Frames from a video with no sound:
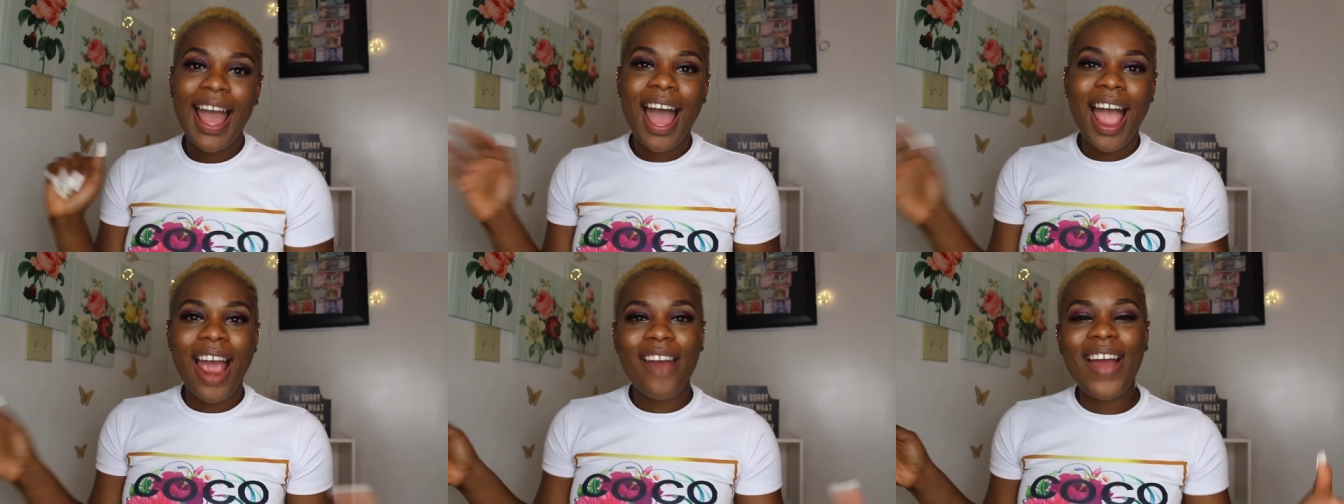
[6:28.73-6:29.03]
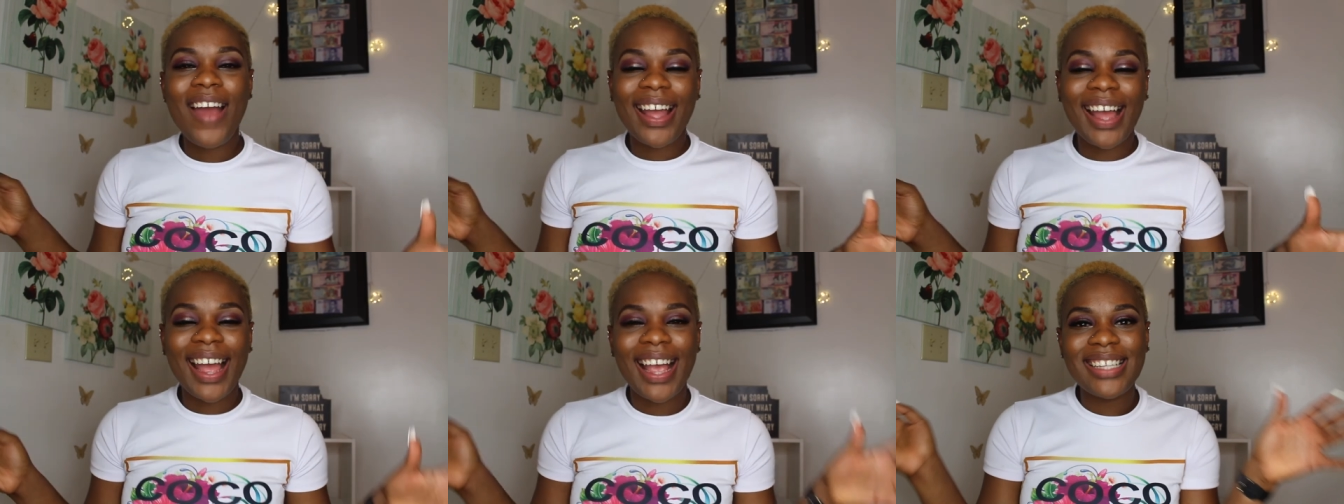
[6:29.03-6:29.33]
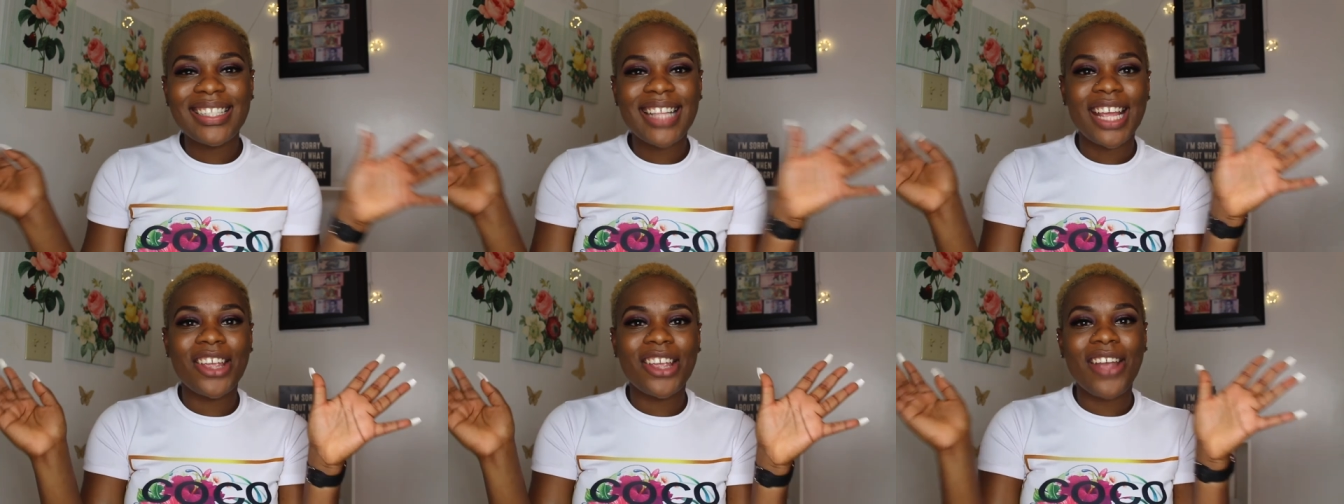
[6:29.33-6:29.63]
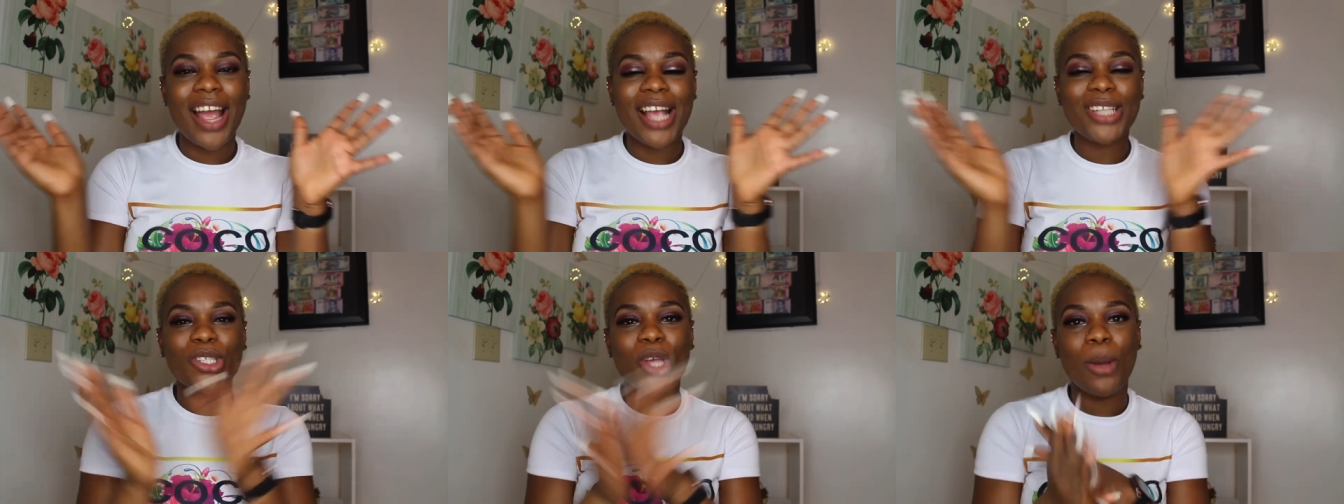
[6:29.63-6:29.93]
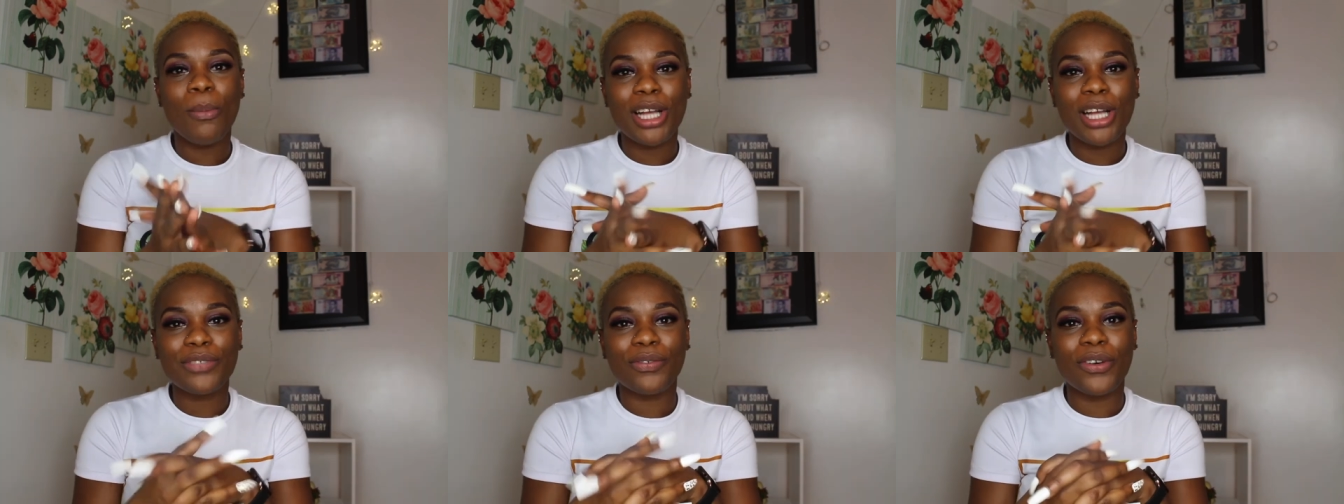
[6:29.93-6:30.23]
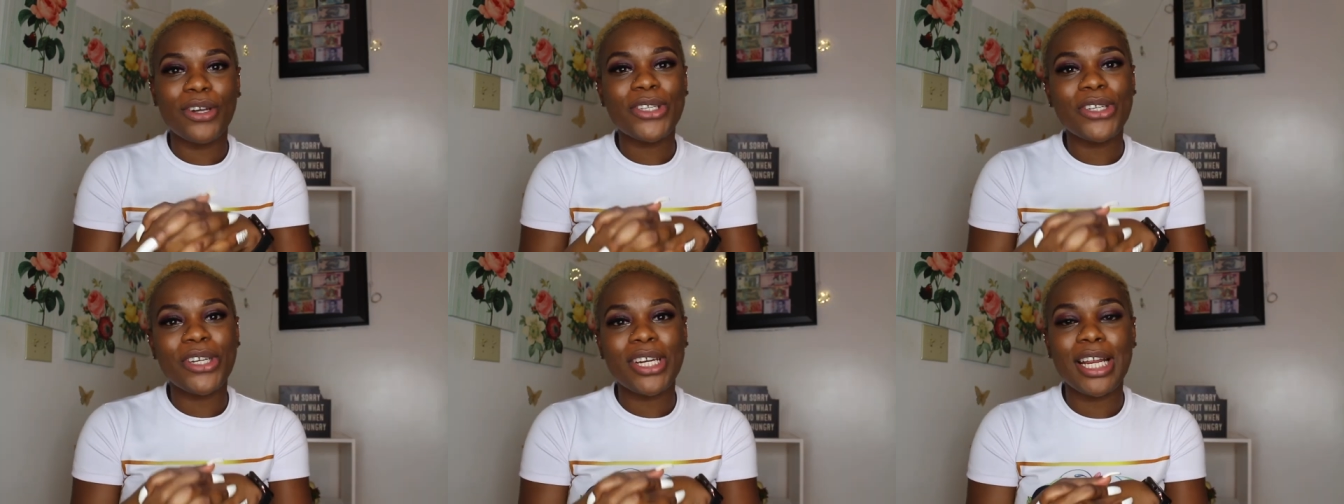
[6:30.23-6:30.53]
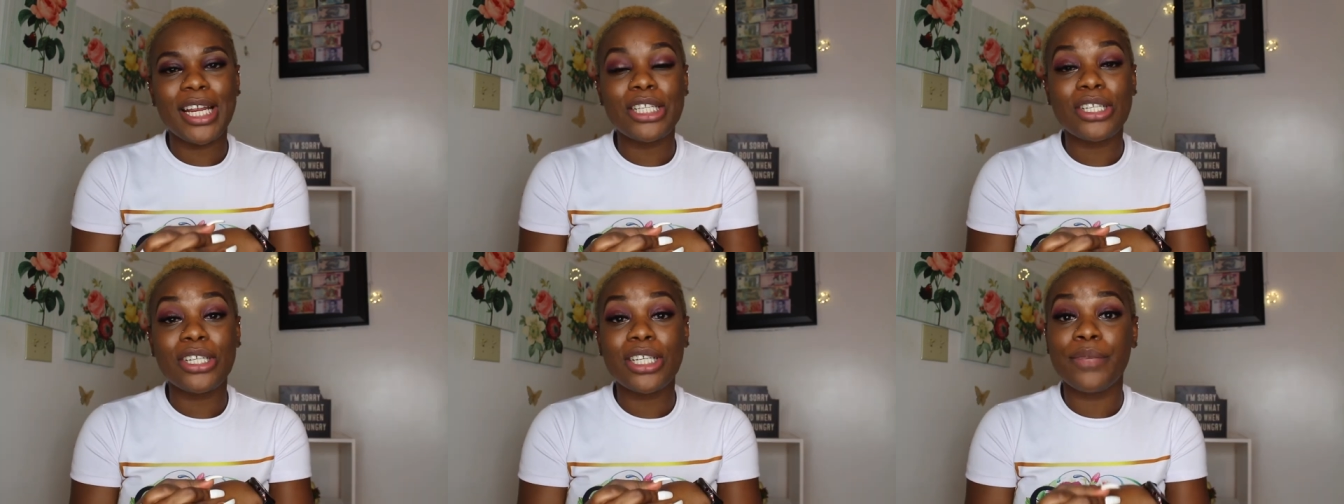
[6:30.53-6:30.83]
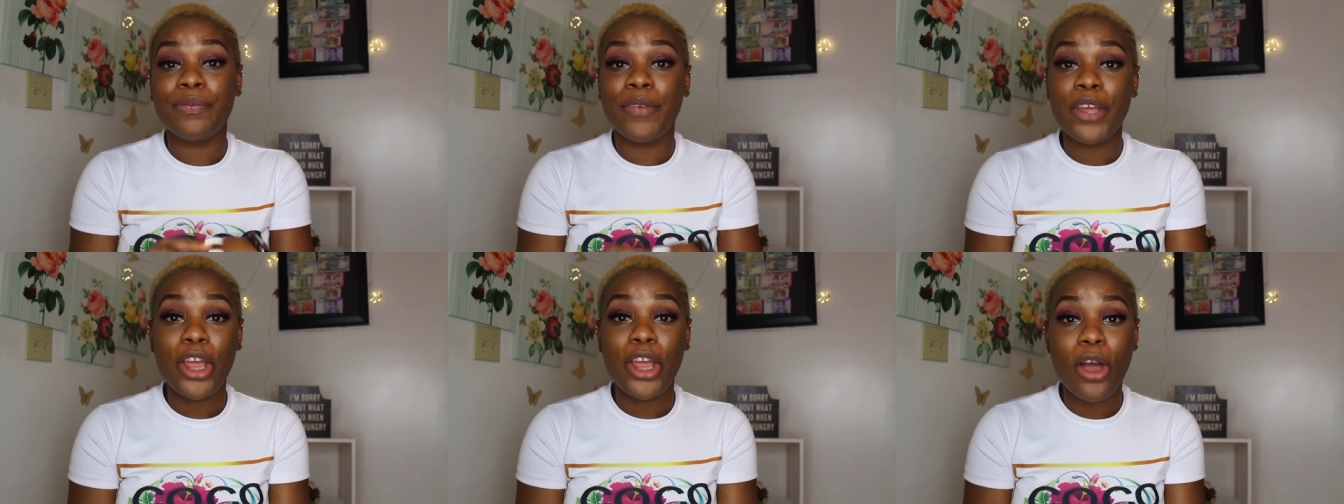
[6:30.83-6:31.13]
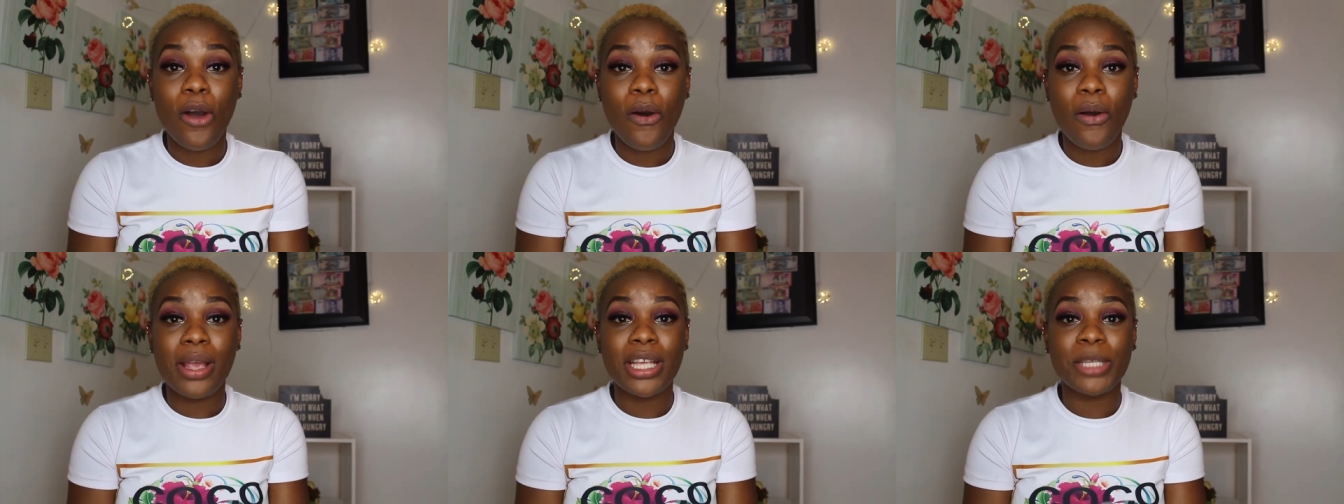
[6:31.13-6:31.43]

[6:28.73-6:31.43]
alright guys thank you guys so much for tuning into this video